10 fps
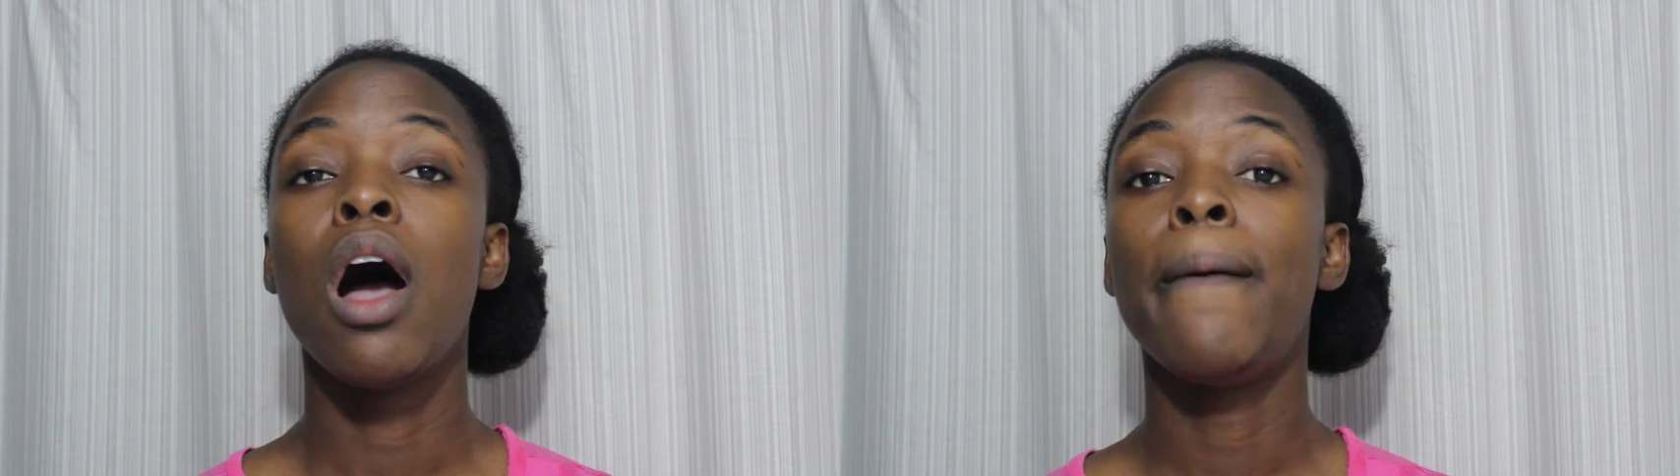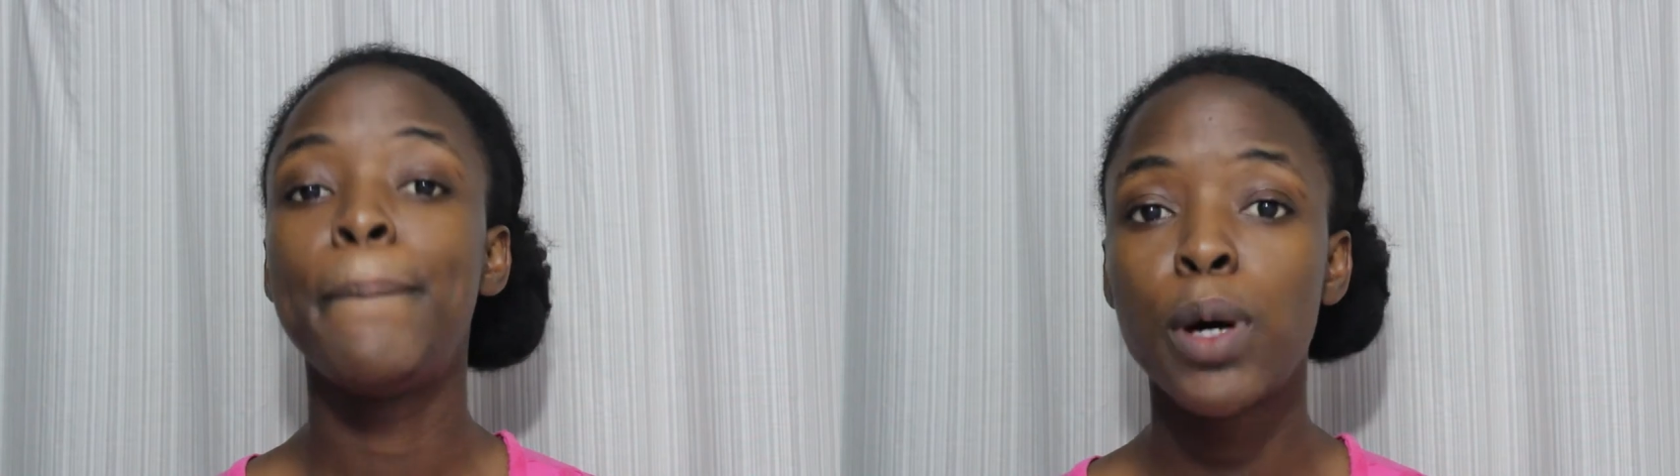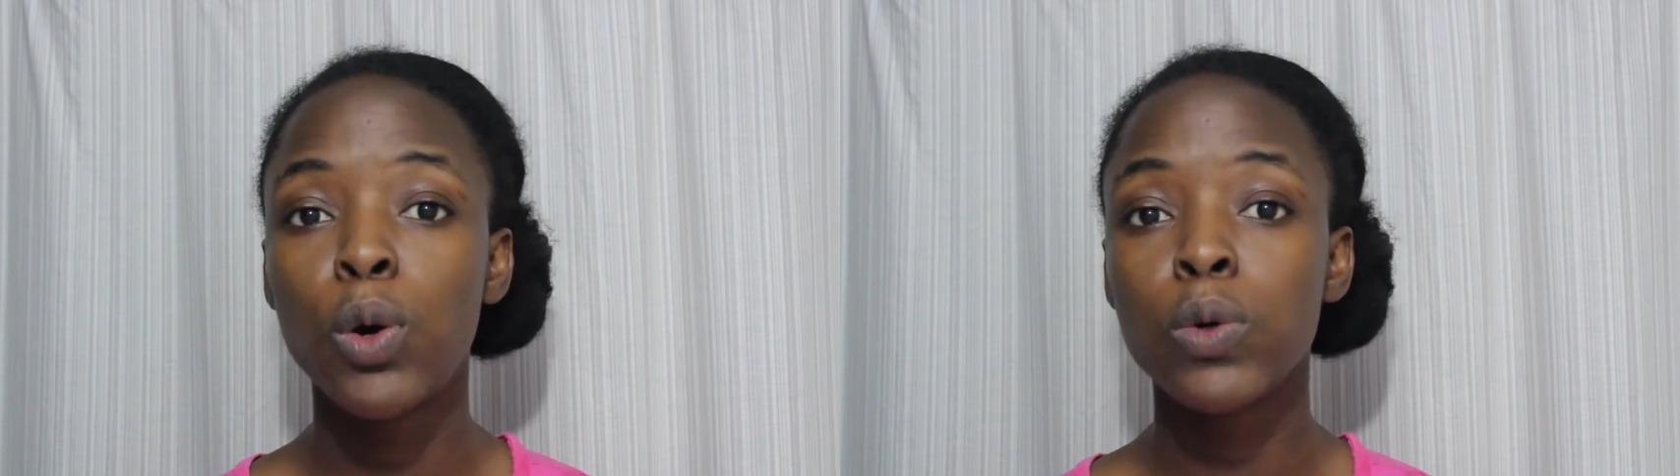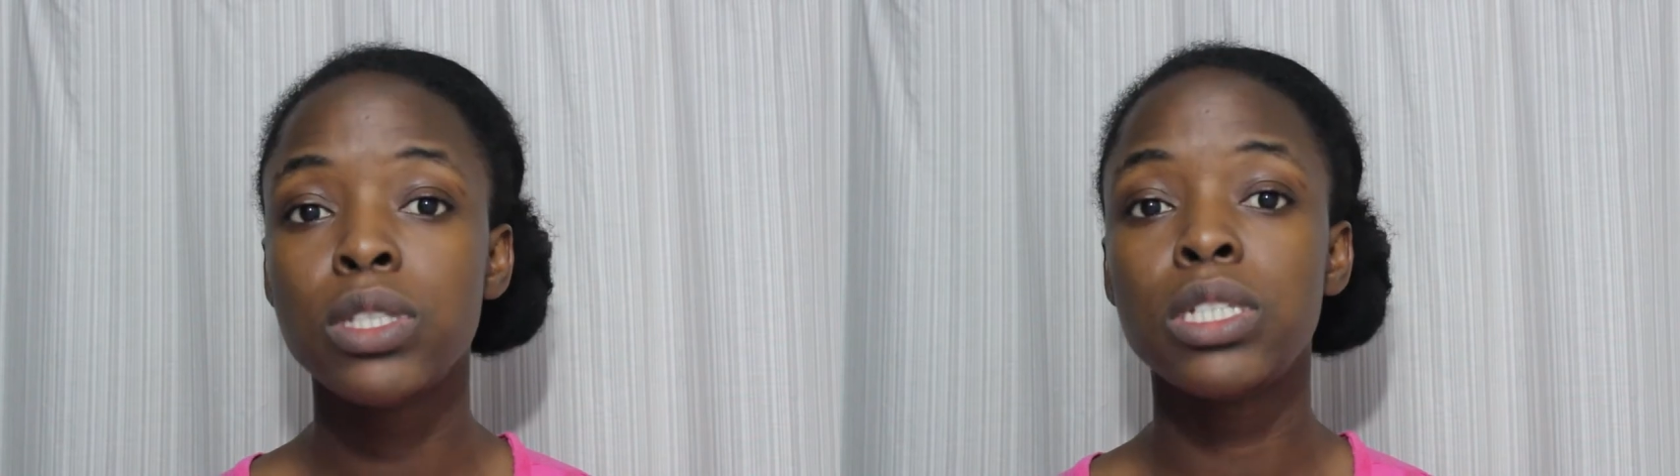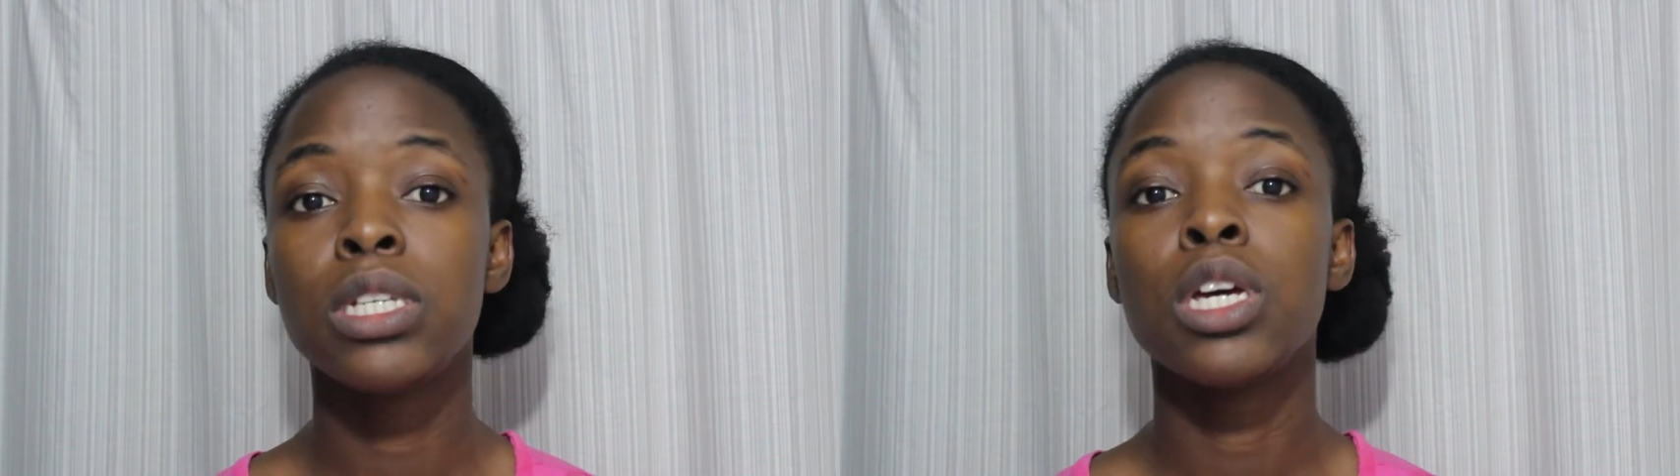
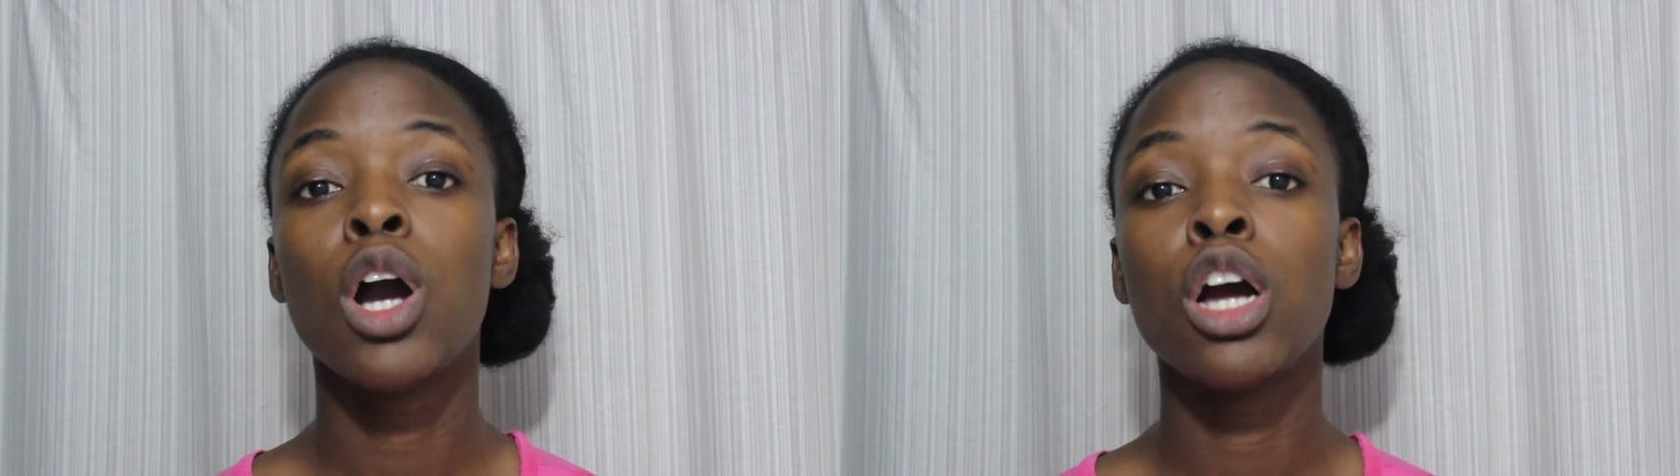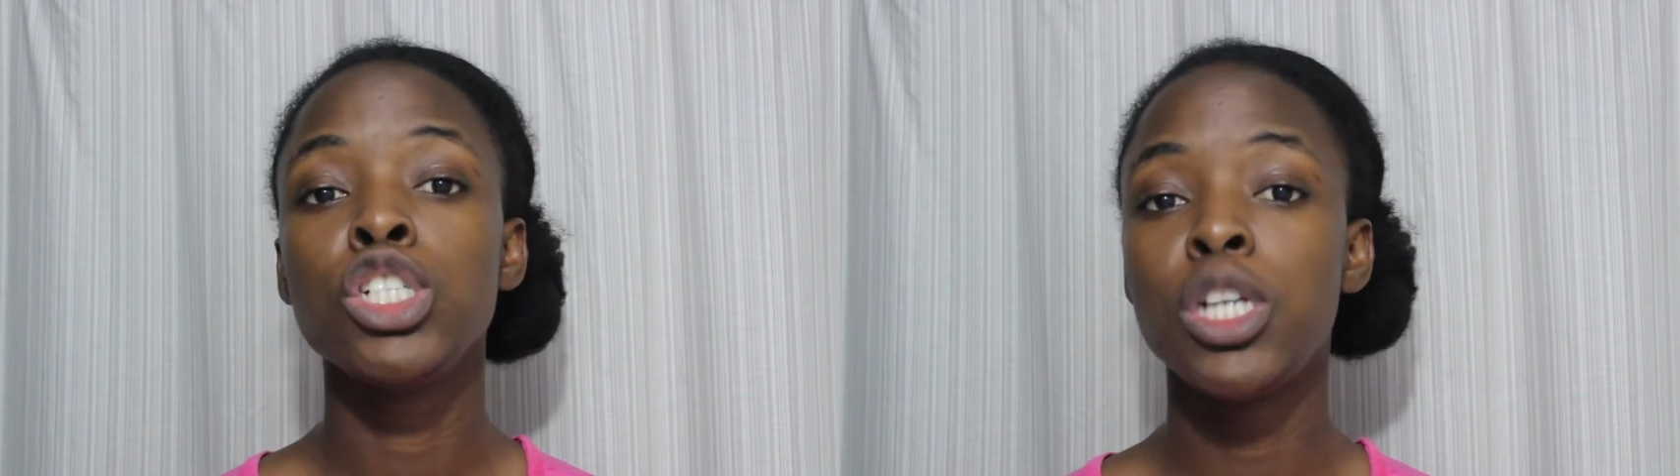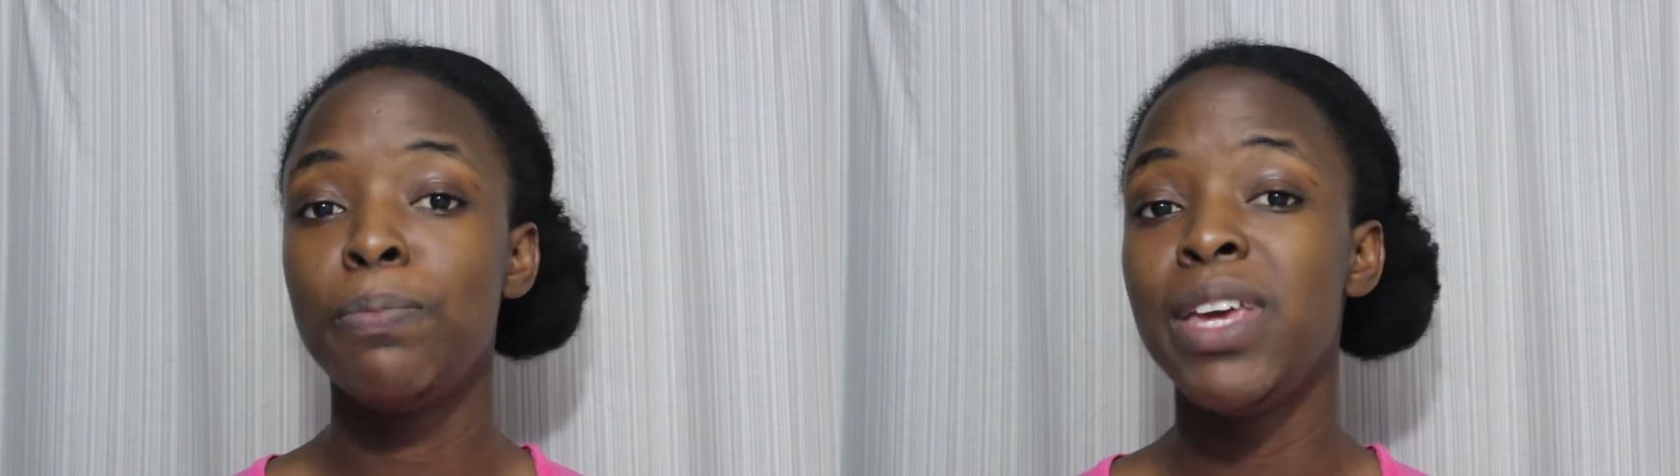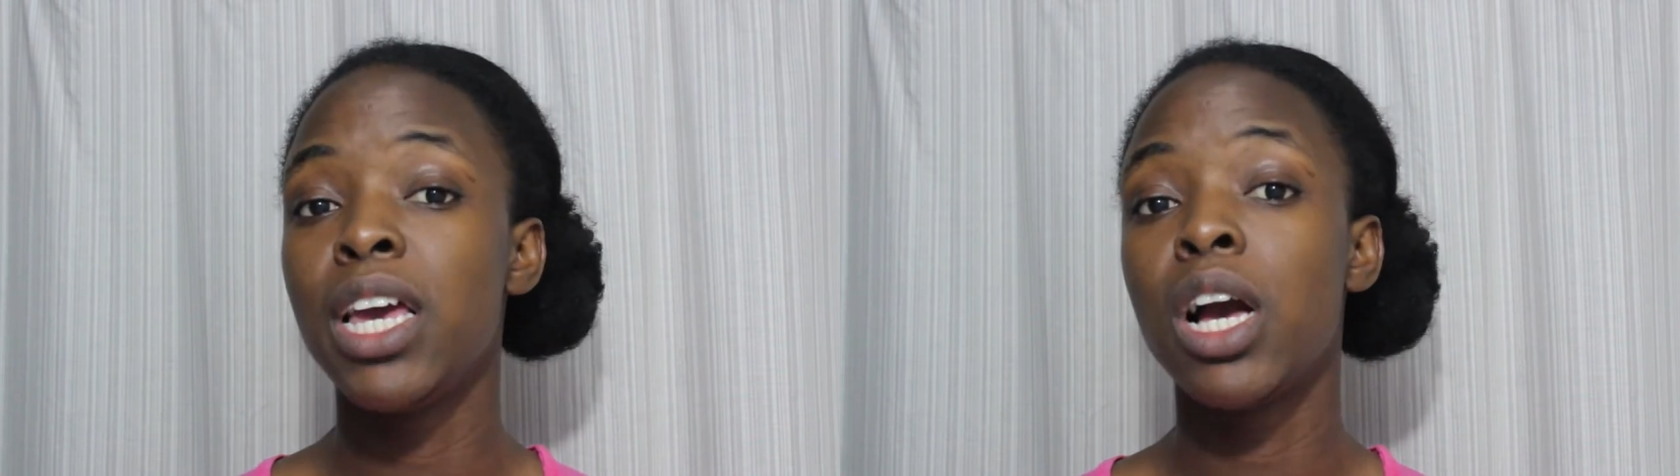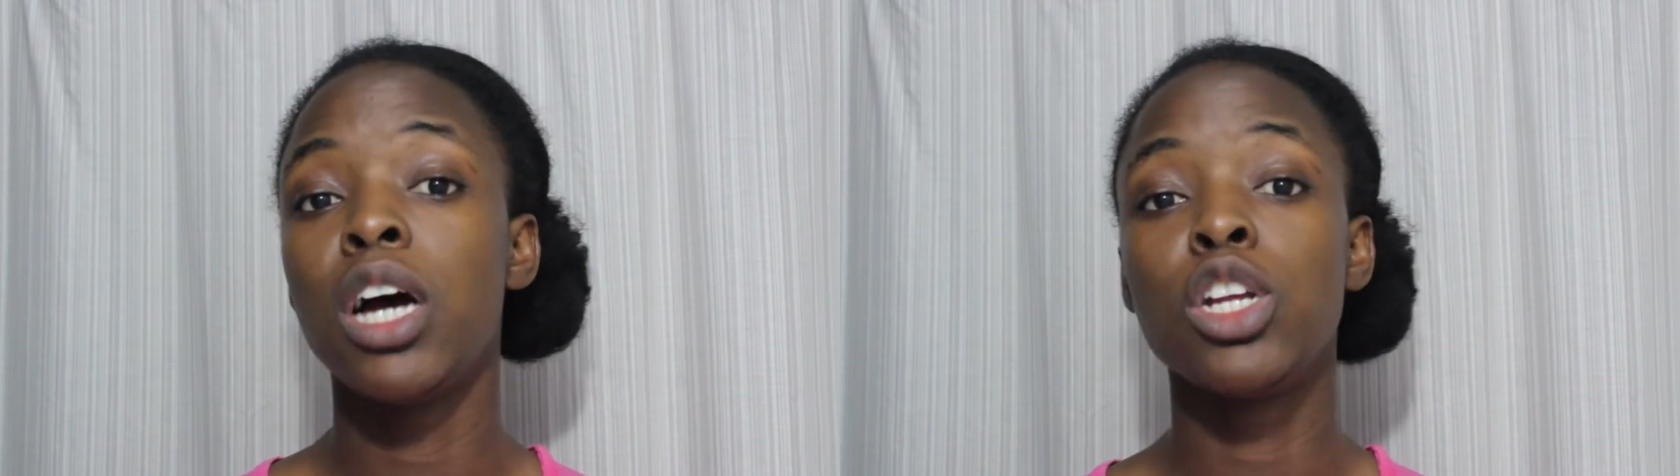about
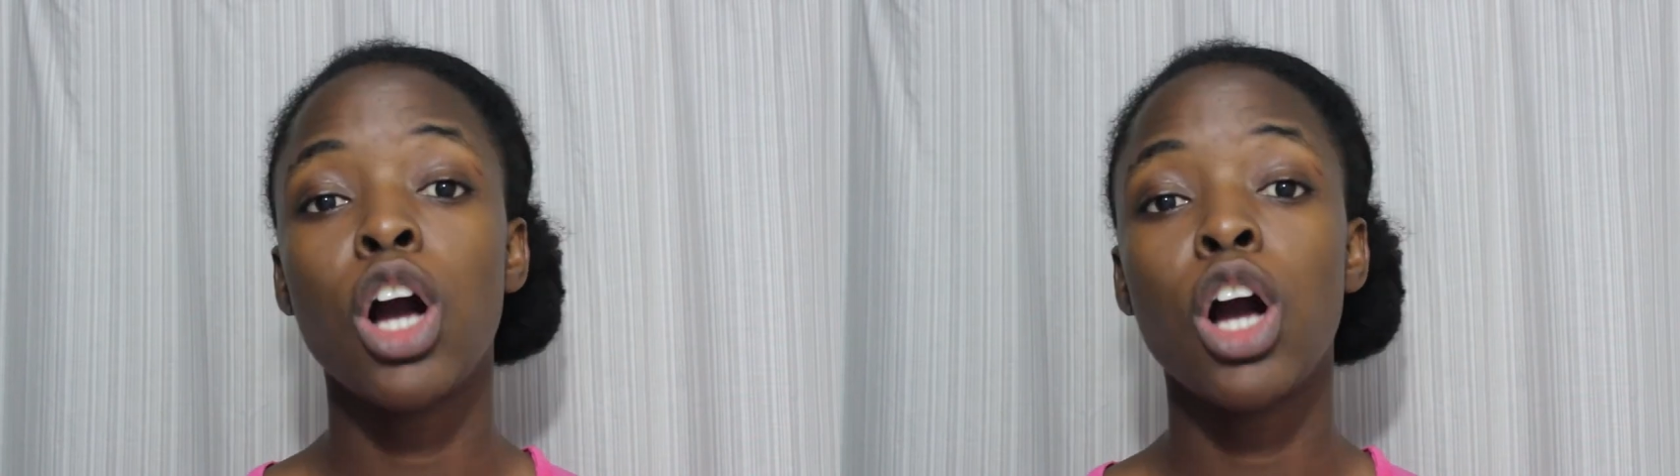Jamaican